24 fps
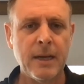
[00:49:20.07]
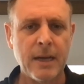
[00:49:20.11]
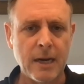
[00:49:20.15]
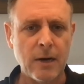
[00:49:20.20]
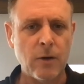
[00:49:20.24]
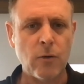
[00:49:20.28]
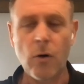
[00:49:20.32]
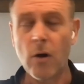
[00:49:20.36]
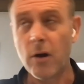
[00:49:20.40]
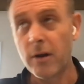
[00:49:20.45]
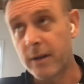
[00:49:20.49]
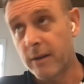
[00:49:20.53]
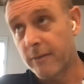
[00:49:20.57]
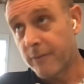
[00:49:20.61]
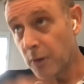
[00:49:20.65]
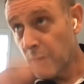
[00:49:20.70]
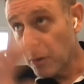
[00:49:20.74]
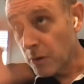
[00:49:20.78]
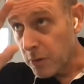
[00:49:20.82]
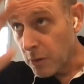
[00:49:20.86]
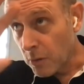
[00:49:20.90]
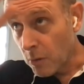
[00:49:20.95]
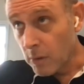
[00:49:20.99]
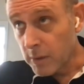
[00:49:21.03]
And Kroenke, if you
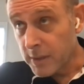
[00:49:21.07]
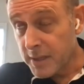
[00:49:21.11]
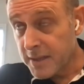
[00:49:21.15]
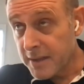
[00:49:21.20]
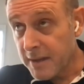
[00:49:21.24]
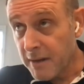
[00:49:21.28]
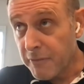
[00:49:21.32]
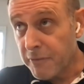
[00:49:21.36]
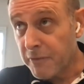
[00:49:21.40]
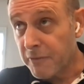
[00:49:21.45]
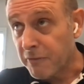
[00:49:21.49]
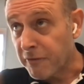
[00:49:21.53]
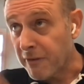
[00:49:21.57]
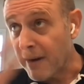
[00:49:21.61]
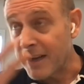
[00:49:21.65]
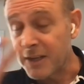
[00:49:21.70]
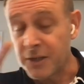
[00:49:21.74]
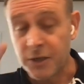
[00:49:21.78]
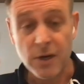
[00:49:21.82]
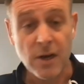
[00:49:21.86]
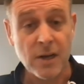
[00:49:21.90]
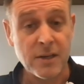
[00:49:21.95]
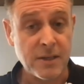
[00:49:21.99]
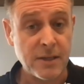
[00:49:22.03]
look at all the different
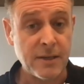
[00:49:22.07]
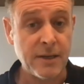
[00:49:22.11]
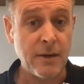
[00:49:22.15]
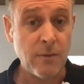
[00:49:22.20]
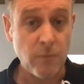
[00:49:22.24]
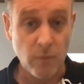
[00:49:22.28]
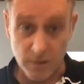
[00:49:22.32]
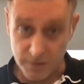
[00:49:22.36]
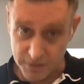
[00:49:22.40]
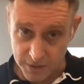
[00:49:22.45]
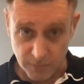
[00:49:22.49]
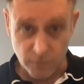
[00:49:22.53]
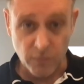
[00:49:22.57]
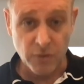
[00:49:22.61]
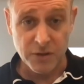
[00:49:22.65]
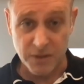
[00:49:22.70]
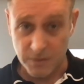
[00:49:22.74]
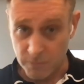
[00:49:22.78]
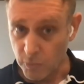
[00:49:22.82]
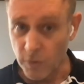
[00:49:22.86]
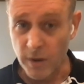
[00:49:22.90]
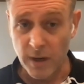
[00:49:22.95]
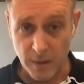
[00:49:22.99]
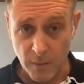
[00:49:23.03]
franchises he runs
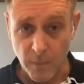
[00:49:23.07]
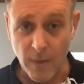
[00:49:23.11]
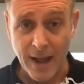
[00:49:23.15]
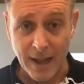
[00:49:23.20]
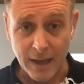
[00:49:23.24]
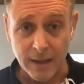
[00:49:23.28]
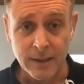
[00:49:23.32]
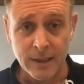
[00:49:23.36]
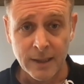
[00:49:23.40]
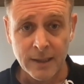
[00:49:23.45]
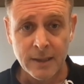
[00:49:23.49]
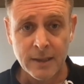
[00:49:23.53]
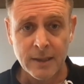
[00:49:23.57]
them really well.